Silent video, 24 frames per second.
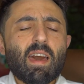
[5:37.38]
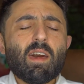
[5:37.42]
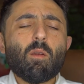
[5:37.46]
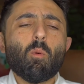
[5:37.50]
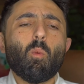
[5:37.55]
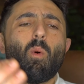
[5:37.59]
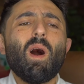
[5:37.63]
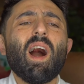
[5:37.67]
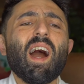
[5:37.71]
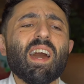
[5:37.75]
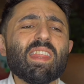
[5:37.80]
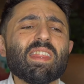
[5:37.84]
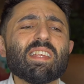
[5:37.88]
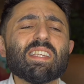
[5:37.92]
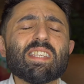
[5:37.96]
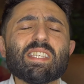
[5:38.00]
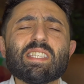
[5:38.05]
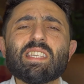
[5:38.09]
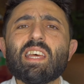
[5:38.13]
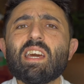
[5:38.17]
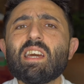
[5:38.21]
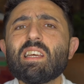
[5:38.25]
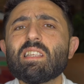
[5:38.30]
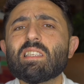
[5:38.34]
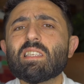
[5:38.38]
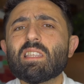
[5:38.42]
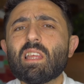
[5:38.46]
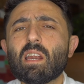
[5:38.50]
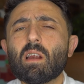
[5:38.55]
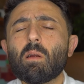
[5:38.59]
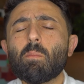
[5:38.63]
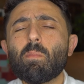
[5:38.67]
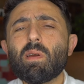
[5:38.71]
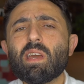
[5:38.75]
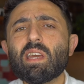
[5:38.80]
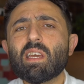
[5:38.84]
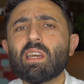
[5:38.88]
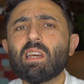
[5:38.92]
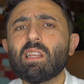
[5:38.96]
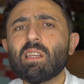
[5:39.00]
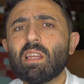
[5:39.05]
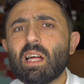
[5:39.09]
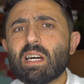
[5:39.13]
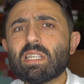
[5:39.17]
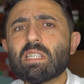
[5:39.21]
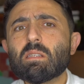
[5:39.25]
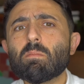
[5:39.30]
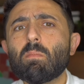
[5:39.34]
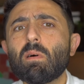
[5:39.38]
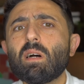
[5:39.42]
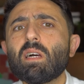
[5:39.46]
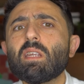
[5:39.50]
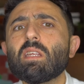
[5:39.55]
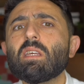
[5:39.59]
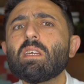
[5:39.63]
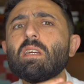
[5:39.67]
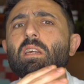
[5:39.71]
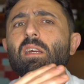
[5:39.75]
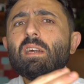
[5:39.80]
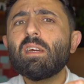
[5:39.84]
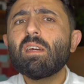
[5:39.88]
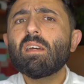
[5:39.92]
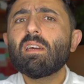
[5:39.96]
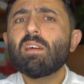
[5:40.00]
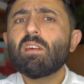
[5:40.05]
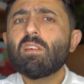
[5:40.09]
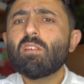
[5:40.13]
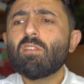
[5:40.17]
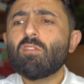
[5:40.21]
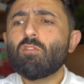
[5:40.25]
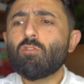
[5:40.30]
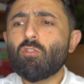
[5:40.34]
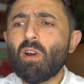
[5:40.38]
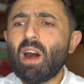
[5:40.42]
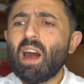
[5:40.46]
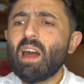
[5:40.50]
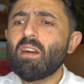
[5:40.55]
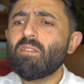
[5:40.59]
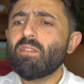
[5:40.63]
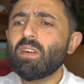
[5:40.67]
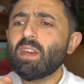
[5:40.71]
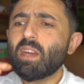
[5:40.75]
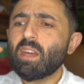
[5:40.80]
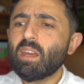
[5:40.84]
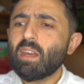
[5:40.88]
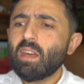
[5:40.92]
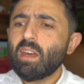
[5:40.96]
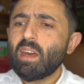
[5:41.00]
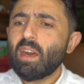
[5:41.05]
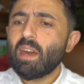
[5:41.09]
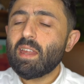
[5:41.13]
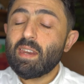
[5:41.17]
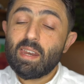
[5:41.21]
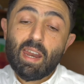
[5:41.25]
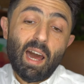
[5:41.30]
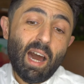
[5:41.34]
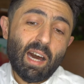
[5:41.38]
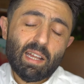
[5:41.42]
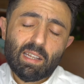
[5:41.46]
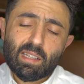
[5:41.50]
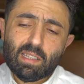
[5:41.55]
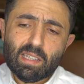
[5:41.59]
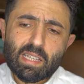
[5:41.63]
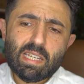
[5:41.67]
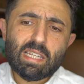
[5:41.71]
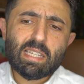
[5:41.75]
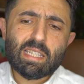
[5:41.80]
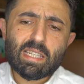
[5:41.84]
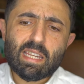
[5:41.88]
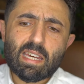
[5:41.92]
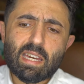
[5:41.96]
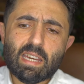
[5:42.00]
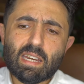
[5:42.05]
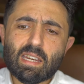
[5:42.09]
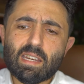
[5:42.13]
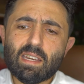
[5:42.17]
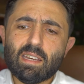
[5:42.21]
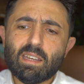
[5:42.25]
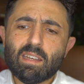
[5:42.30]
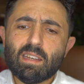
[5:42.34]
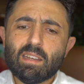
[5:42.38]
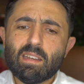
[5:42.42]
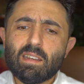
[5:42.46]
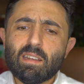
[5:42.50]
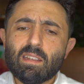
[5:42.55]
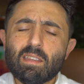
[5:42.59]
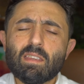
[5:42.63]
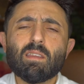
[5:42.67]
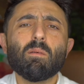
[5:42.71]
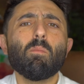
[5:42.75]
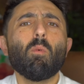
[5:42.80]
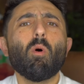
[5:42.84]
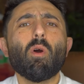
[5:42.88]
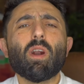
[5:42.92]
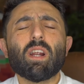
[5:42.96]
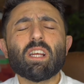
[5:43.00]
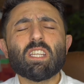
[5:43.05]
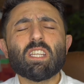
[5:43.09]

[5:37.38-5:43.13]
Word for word: and why the states that are making less money driving and not leasing the more